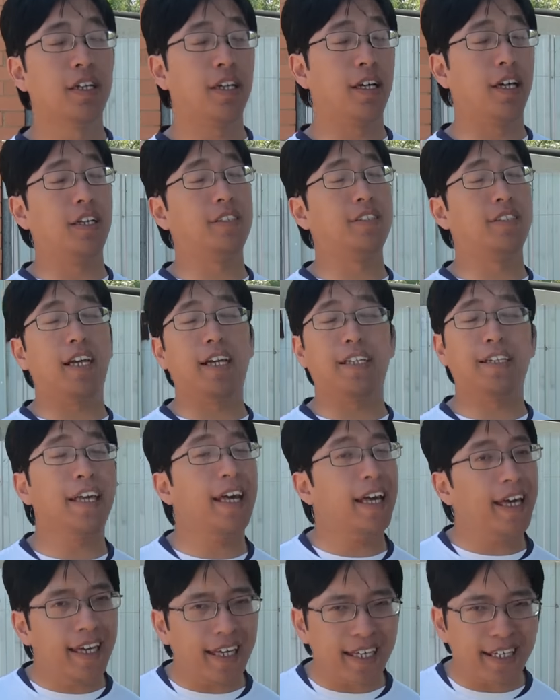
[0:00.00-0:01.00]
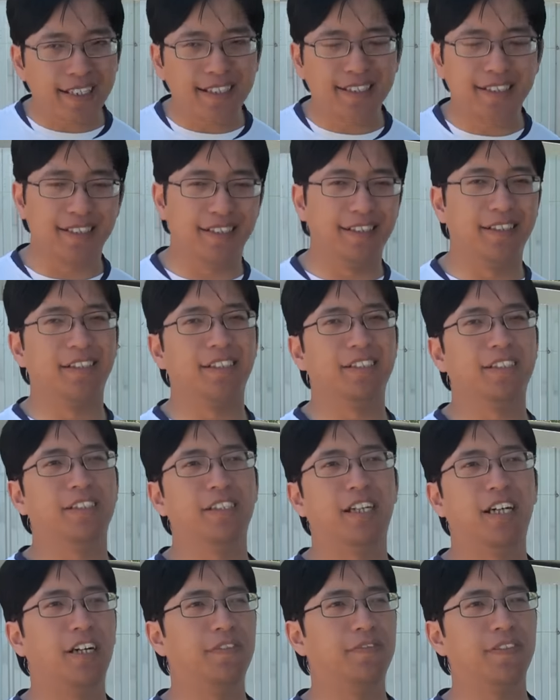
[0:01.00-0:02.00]
It's an excellent
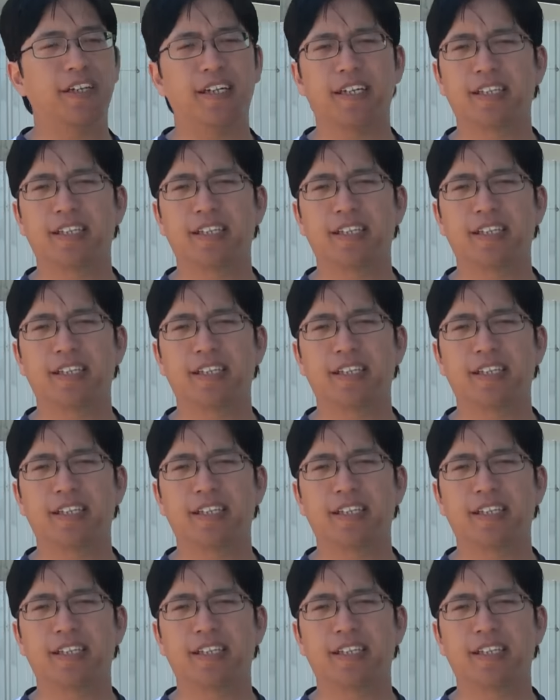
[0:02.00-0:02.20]
shaft.